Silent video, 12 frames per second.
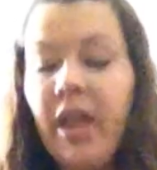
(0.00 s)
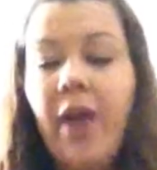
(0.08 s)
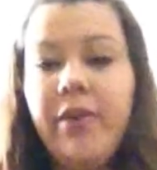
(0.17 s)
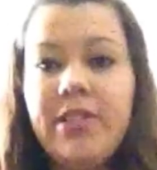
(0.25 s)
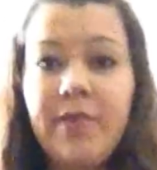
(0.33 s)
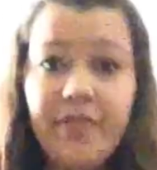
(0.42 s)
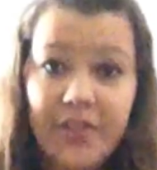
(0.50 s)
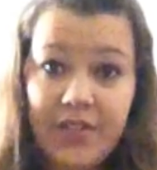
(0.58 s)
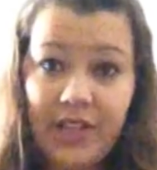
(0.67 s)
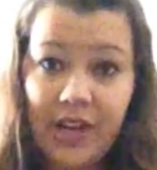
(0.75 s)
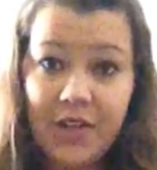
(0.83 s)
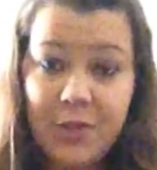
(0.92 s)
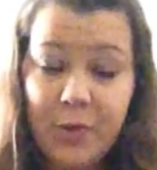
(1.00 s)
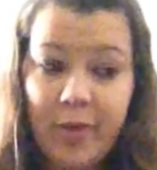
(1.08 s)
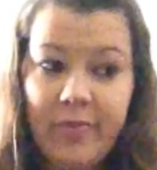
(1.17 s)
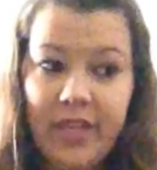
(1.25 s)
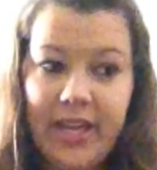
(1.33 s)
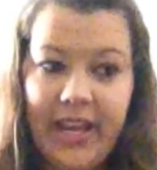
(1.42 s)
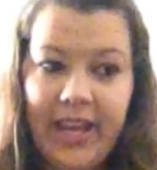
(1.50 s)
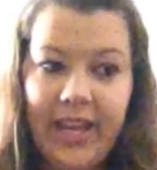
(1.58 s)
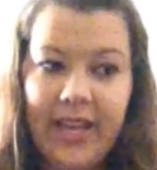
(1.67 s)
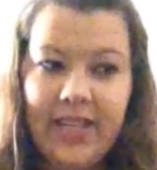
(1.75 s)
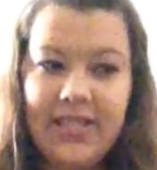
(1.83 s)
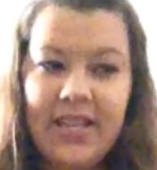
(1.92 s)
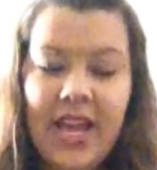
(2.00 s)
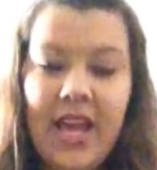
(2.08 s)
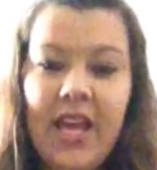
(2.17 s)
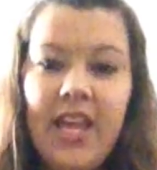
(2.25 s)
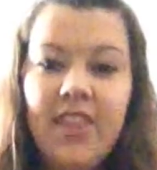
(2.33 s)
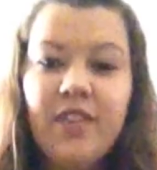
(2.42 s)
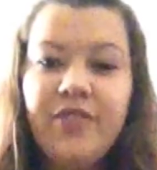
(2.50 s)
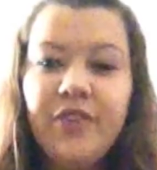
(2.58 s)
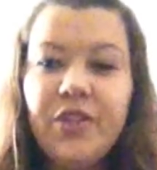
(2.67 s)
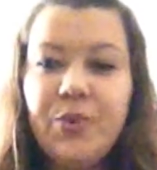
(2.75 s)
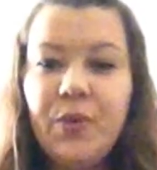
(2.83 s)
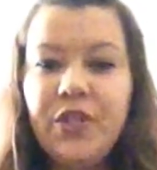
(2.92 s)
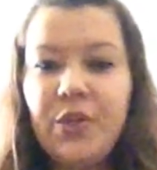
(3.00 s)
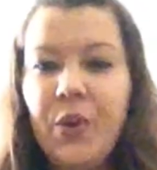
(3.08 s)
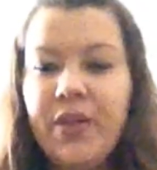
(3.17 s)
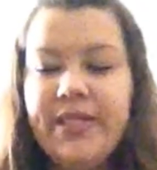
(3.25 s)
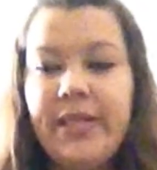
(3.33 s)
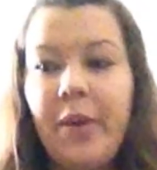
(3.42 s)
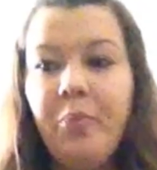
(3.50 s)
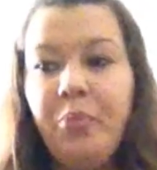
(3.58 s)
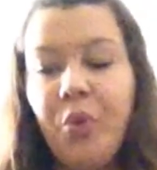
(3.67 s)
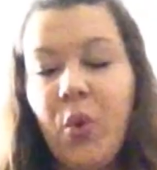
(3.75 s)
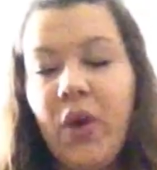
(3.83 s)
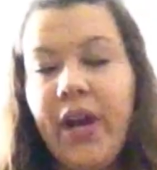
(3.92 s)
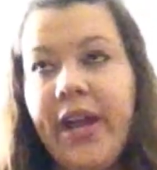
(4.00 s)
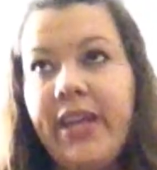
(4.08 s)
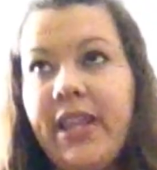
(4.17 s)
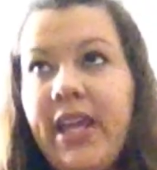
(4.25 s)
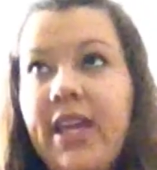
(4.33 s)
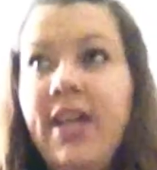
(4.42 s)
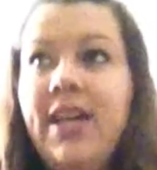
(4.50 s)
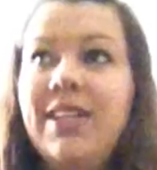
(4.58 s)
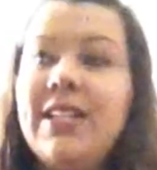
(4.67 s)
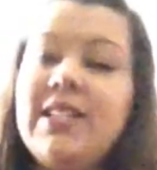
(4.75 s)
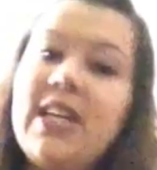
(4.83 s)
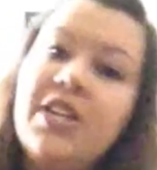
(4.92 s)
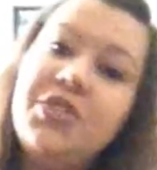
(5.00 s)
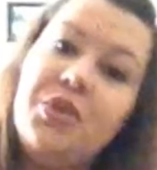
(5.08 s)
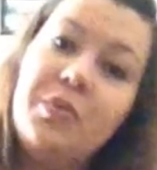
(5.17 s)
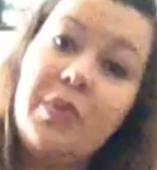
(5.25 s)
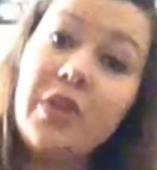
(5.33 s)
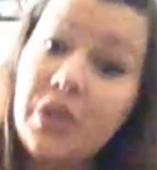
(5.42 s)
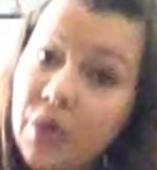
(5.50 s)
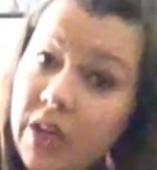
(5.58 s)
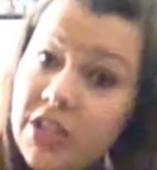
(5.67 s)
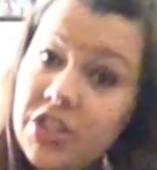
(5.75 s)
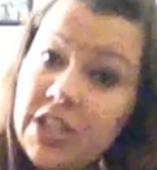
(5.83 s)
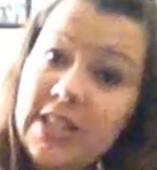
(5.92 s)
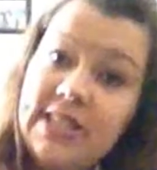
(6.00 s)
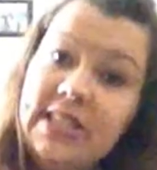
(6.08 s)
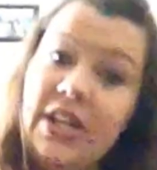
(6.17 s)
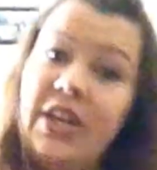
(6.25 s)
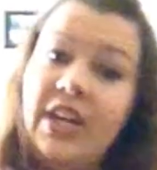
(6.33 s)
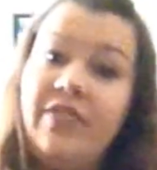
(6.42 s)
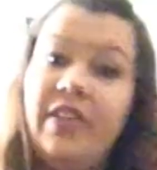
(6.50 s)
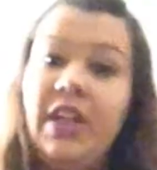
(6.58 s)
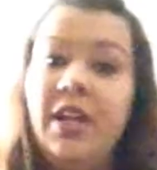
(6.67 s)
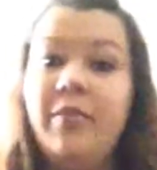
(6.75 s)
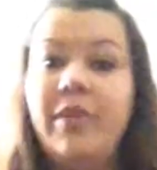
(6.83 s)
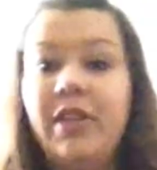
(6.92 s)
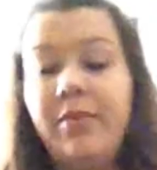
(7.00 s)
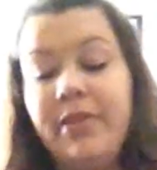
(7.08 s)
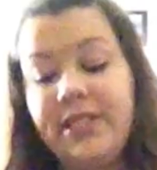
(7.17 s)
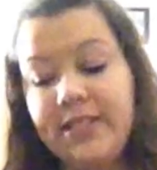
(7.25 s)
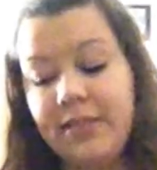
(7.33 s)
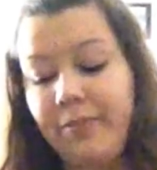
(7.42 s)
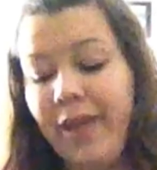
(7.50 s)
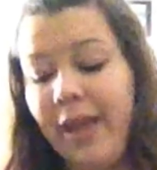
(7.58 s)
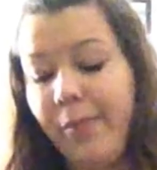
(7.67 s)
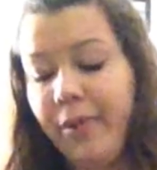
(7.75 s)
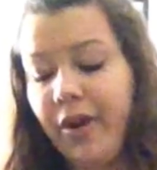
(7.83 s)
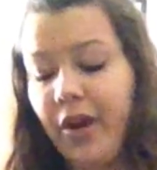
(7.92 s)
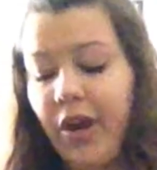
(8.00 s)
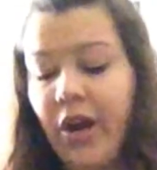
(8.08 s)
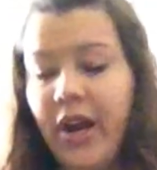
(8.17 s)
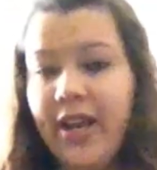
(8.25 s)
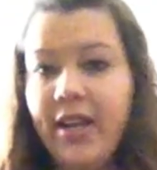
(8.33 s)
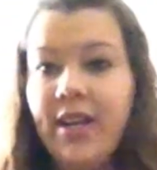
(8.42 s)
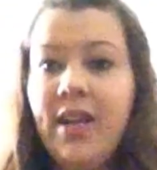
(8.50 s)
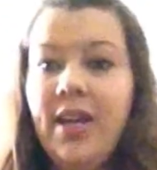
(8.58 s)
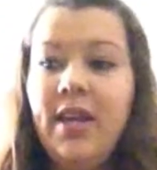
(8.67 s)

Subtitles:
I went to my first doctor's appointment, and The first one is always that boring, like, let's ask you a million questions, now you gotta fill out a million pieces of paper, and